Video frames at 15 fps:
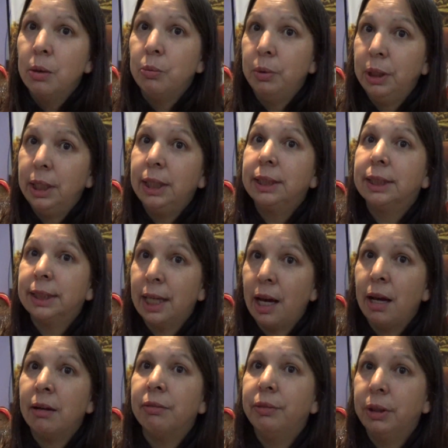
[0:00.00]
we need
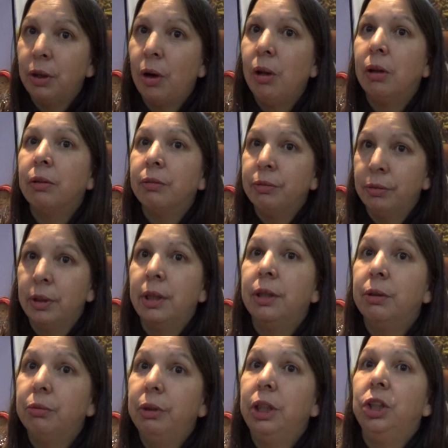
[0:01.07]
staff in all of
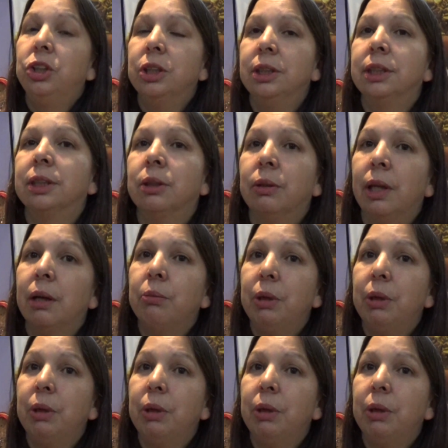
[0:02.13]
the regions so that